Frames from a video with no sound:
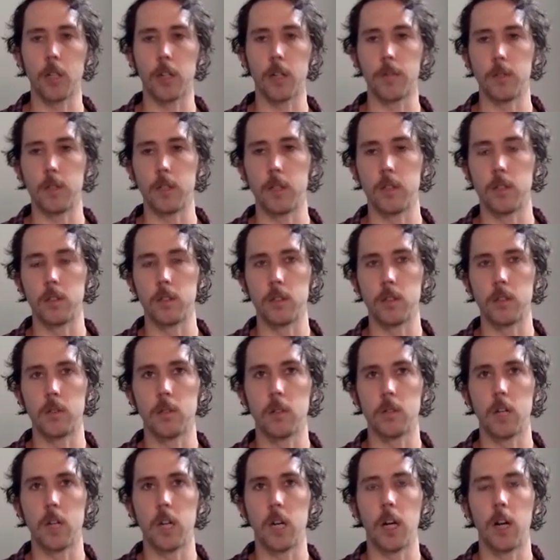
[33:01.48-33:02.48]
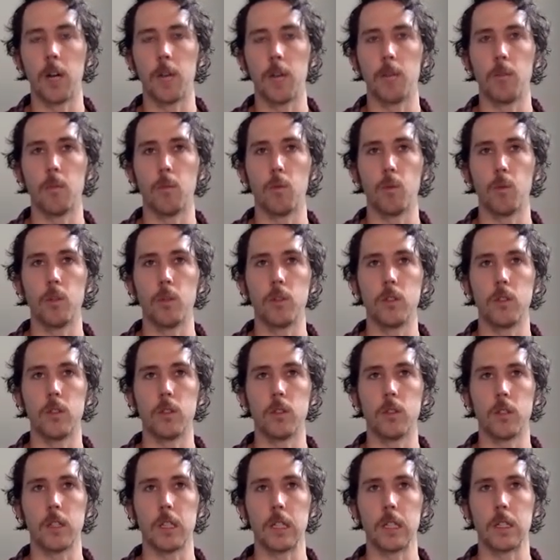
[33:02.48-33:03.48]
definition, which is
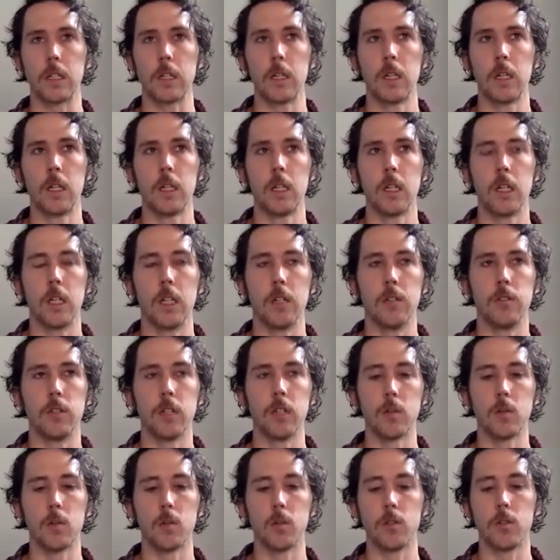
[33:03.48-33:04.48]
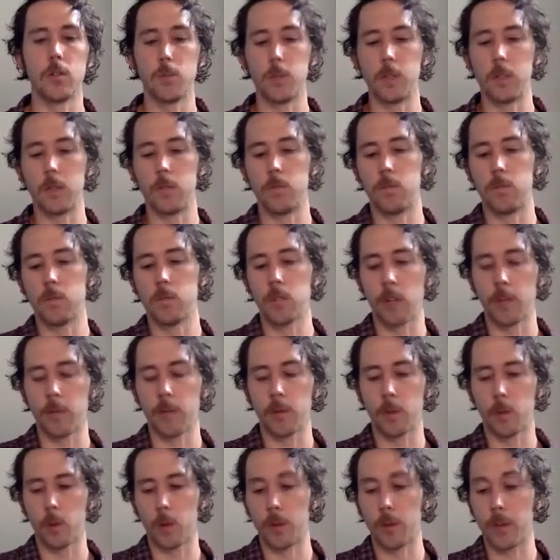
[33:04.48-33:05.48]
I think in general you should be
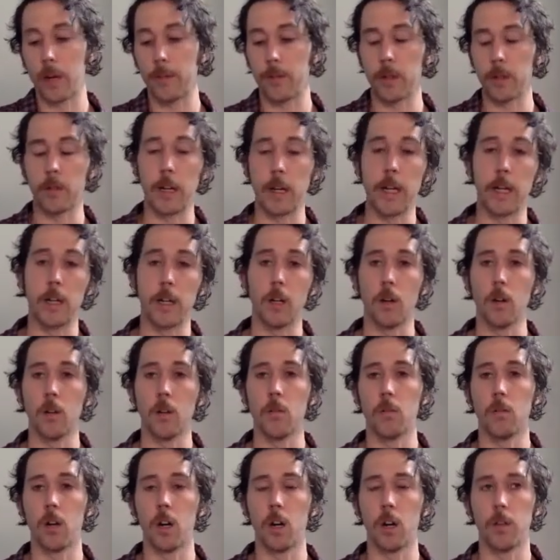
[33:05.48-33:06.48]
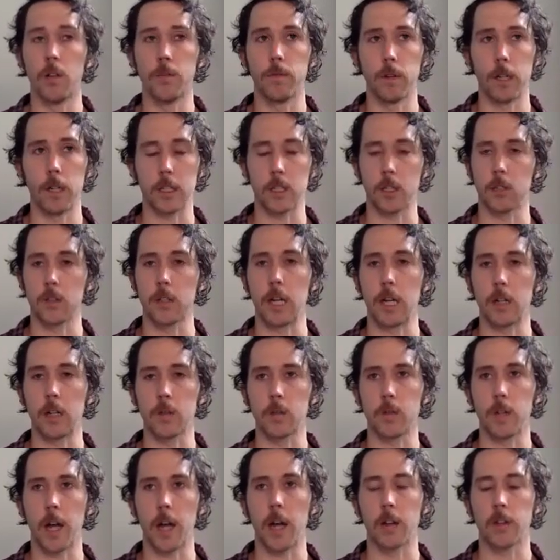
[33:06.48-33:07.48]
comfortable with every layer of like your tech
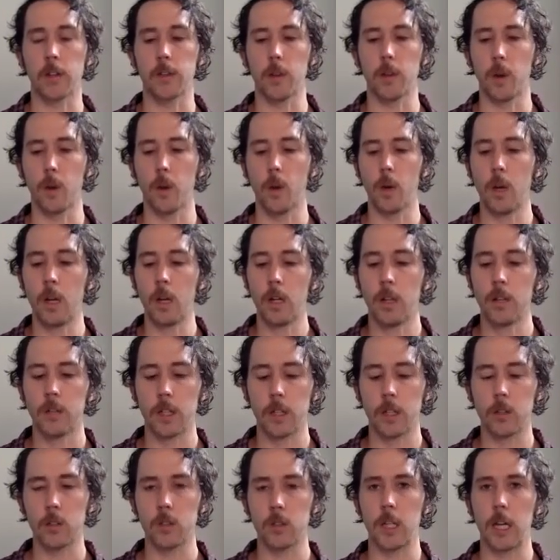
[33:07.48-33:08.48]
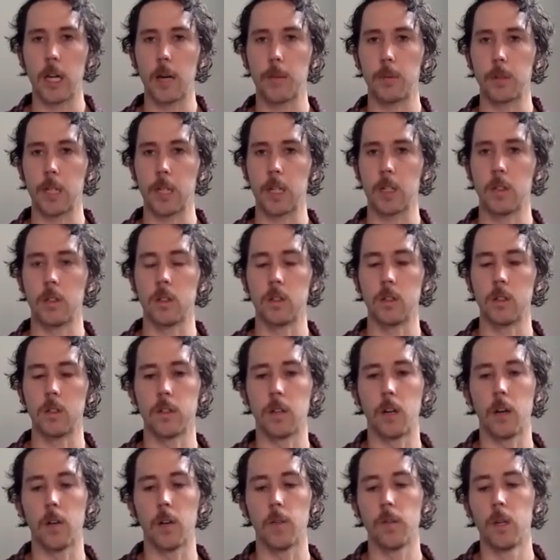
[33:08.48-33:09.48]
stack. So it's not just the application
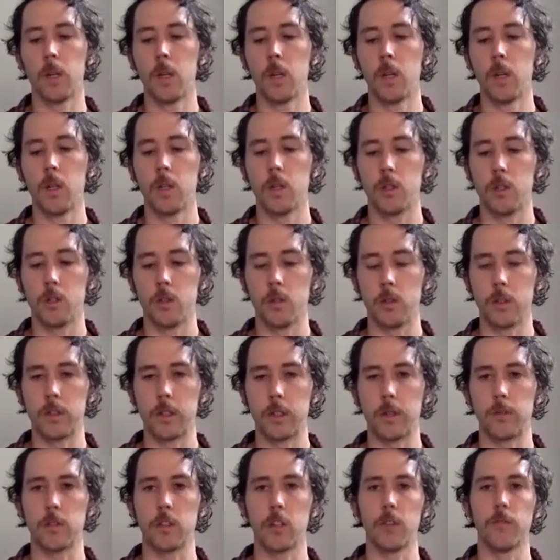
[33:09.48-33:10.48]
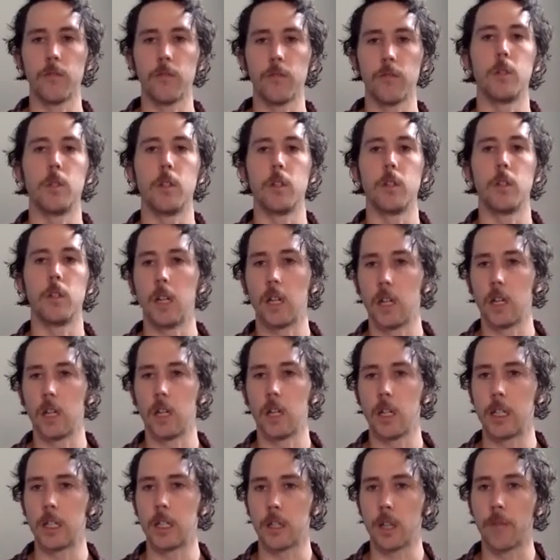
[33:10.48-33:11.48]
itself. You at least have some
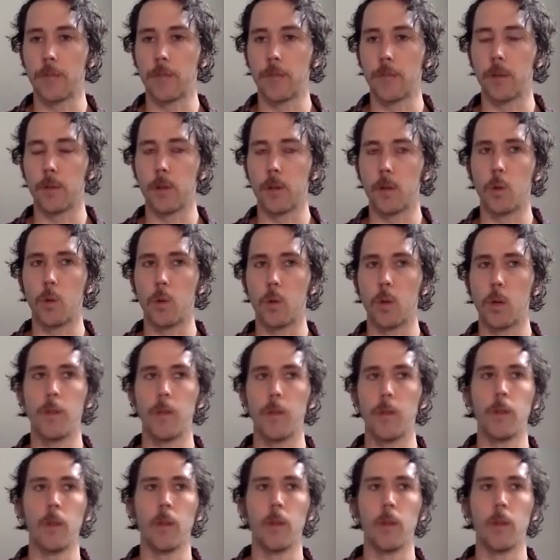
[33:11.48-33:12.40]
familiarity and comfort with